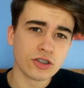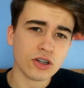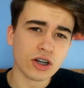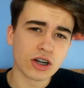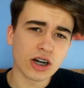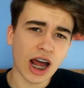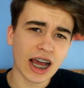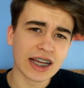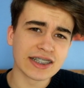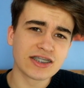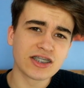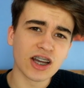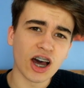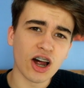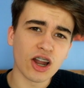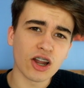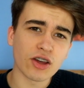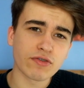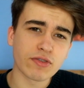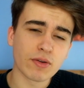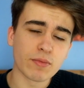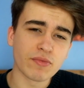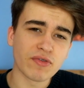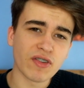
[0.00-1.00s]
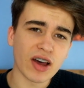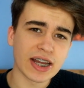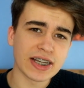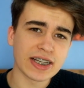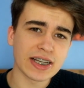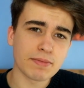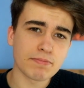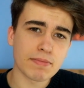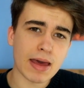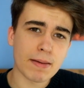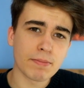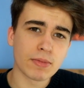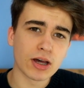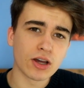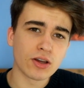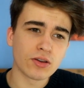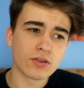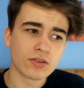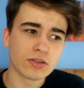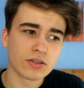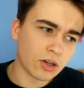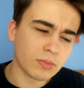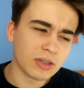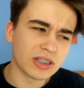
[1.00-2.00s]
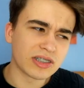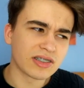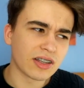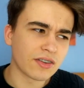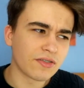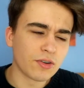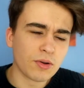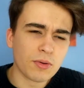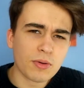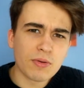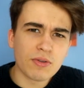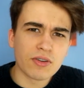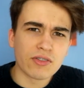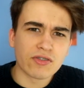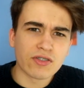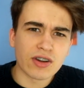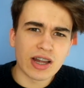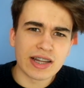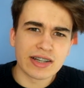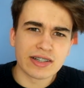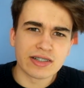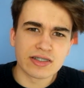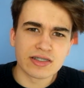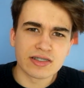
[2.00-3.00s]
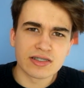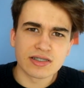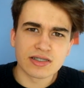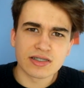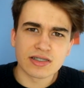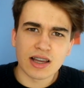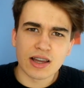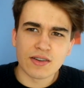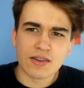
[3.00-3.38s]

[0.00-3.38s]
You look like Darla from Finding Memo. Thomas, I thought we were friends.